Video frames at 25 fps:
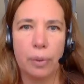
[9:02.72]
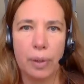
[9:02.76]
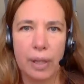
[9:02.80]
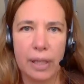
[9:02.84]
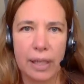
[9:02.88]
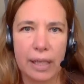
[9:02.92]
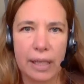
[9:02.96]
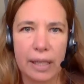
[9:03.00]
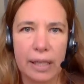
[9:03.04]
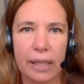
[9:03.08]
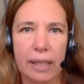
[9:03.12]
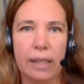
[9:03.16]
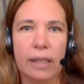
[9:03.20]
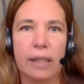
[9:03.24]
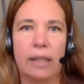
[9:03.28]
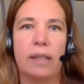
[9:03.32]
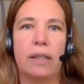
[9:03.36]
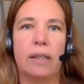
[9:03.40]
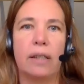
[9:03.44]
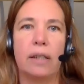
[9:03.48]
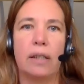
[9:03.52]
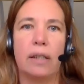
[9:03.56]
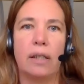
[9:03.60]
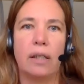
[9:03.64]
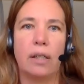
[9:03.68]
with
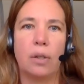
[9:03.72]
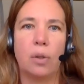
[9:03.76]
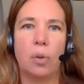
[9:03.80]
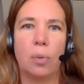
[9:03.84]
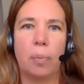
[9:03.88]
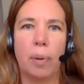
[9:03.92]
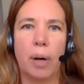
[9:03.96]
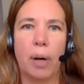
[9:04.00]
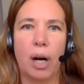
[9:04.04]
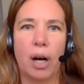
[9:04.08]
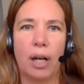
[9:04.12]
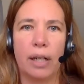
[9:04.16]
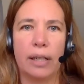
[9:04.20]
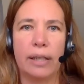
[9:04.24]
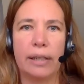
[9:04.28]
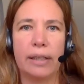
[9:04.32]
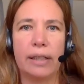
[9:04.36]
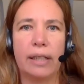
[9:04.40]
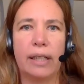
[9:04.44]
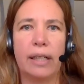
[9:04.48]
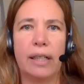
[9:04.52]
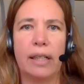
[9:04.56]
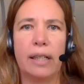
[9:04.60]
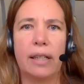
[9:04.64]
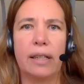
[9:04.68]
your
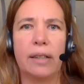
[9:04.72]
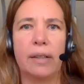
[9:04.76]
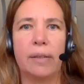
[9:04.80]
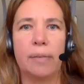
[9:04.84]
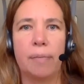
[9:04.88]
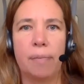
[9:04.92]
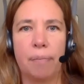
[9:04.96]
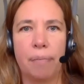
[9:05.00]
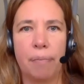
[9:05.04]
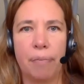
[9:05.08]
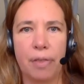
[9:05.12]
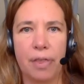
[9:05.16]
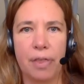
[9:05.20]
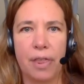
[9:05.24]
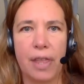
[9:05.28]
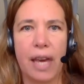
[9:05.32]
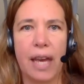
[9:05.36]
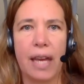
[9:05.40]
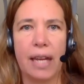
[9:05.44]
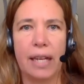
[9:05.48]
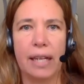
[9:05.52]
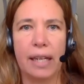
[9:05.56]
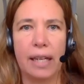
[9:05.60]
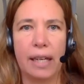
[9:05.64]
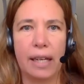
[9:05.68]
partner,
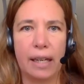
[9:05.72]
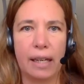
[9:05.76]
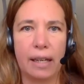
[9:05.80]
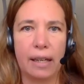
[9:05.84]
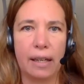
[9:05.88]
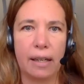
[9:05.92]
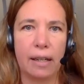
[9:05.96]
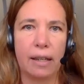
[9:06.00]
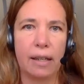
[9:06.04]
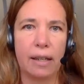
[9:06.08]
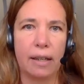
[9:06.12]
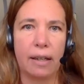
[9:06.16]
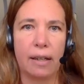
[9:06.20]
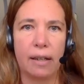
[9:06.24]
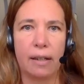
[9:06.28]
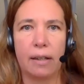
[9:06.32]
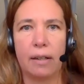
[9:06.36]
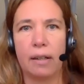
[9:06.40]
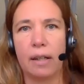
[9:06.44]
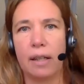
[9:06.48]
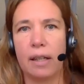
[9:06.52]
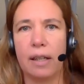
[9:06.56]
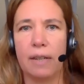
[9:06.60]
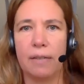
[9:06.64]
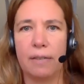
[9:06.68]
then
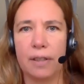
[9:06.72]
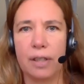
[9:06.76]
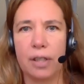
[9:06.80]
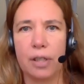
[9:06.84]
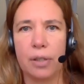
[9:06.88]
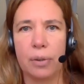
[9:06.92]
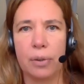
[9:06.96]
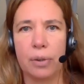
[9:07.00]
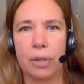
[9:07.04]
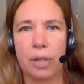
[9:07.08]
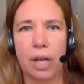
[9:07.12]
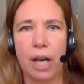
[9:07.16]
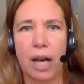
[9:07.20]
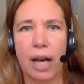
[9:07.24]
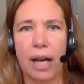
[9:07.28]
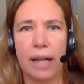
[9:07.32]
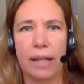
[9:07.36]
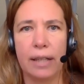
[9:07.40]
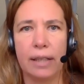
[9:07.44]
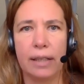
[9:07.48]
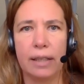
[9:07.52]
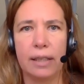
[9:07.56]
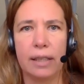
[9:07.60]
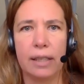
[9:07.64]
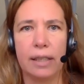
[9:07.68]
if it's your
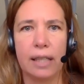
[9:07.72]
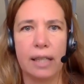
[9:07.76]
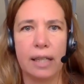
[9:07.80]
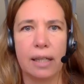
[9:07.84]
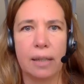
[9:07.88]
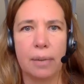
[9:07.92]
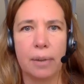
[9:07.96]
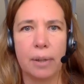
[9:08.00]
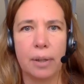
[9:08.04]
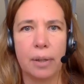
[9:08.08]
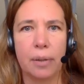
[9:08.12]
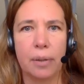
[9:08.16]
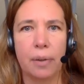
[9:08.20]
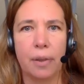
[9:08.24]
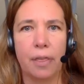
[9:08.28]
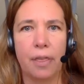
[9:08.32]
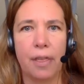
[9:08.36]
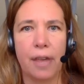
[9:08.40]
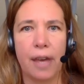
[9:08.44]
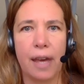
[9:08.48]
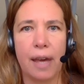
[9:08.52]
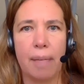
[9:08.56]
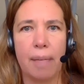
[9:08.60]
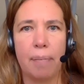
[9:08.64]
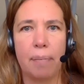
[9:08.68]
child, then I work with
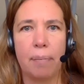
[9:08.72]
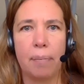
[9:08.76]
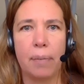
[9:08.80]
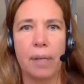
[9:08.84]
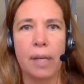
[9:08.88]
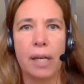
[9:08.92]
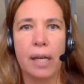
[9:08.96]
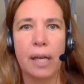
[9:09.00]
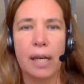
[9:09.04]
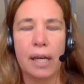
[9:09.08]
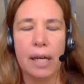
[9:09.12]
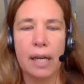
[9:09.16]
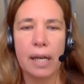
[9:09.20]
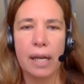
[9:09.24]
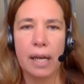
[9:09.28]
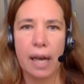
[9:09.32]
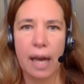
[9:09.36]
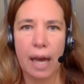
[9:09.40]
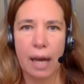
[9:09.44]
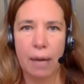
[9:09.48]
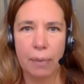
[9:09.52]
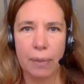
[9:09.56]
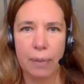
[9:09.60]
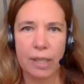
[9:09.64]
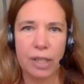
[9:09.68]
them.
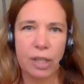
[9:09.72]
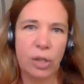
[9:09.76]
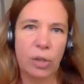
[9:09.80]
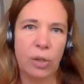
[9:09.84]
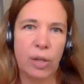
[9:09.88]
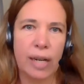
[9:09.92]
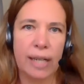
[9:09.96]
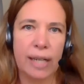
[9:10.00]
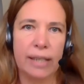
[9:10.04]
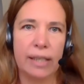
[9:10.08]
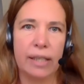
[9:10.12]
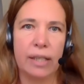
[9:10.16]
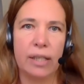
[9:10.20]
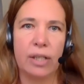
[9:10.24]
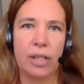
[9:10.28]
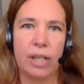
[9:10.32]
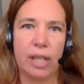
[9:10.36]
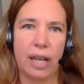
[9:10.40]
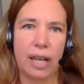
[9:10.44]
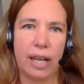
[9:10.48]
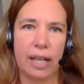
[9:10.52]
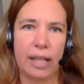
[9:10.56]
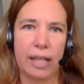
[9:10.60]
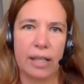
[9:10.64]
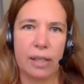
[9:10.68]
And we
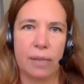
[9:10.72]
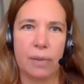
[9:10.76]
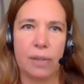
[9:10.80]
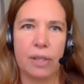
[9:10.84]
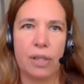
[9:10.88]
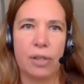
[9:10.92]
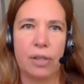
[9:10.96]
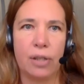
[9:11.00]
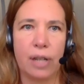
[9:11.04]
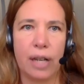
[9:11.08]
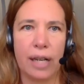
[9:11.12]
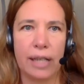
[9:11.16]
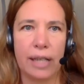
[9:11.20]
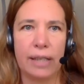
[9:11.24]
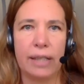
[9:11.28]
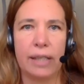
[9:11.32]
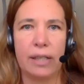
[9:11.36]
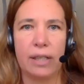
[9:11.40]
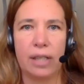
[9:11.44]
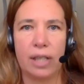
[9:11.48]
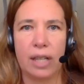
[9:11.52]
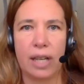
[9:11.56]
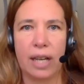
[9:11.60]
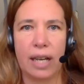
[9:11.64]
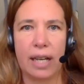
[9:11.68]
strategize. We
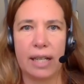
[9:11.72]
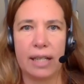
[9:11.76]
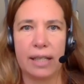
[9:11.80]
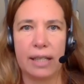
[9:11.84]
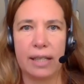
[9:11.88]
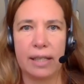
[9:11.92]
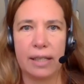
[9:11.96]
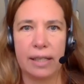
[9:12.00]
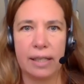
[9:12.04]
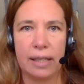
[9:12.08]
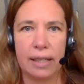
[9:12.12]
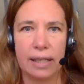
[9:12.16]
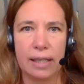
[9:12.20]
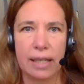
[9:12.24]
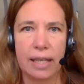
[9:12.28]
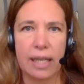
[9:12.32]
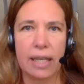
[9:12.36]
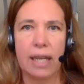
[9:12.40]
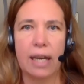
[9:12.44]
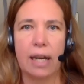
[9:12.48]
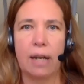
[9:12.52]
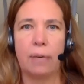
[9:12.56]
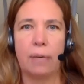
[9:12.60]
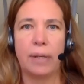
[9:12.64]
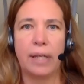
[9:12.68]
strategize to
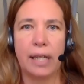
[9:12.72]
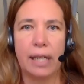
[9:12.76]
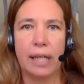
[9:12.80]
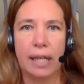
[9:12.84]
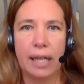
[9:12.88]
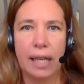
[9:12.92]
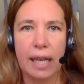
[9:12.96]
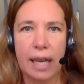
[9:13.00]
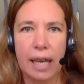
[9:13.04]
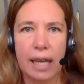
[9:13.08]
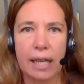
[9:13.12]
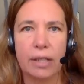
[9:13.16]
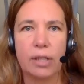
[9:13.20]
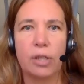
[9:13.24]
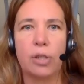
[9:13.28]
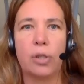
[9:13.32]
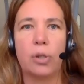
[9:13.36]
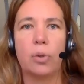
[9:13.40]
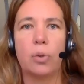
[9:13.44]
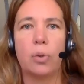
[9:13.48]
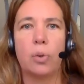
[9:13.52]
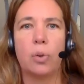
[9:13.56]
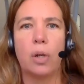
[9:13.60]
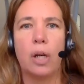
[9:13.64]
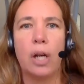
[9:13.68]
see how we can get
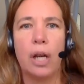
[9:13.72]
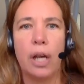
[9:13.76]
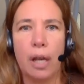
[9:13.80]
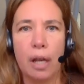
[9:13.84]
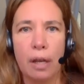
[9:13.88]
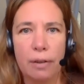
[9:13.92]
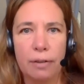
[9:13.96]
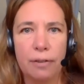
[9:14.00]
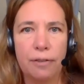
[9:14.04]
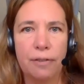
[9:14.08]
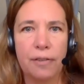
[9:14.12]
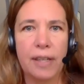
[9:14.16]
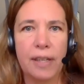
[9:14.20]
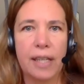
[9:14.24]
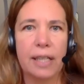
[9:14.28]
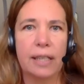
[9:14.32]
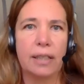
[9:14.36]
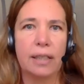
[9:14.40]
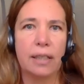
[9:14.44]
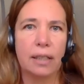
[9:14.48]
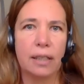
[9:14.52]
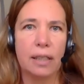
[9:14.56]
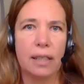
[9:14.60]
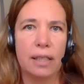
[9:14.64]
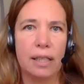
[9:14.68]
your
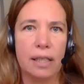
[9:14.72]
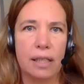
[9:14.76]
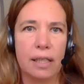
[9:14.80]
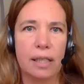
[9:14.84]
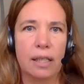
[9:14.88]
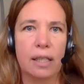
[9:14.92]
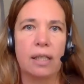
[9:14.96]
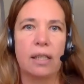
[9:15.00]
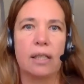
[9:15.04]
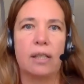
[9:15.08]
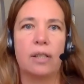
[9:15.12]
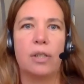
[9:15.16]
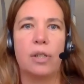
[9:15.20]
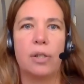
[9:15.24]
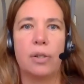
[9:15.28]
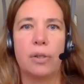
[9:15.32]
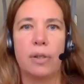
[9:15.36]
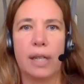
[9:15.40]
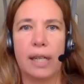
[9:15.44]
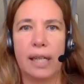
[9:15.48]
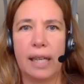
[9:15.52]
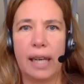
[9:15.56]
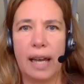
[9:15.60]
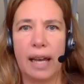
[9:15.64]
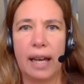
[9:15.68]
fields to
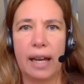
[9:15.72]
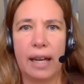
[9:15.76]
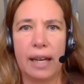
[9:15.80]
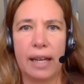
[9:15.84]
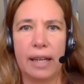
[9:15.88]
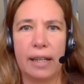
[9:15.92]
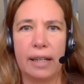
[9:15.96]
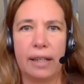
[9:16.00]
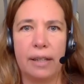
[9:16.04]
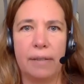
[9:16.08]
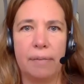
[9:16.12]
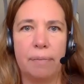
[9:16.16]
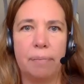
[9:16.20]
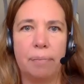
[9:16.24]
align.